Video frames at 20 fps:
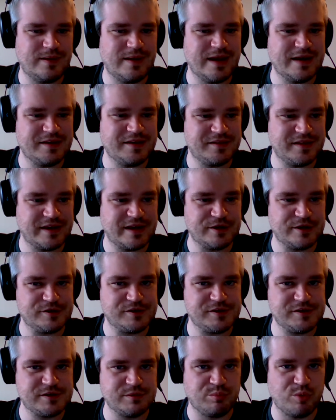anything else
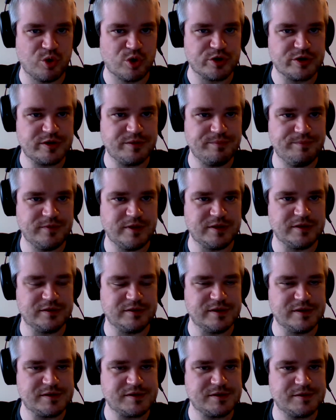support in the
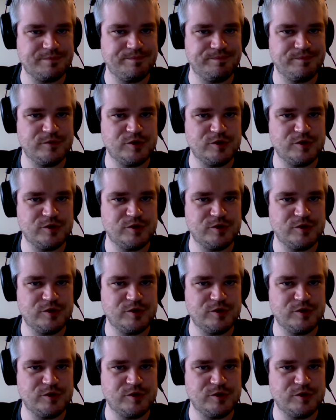list.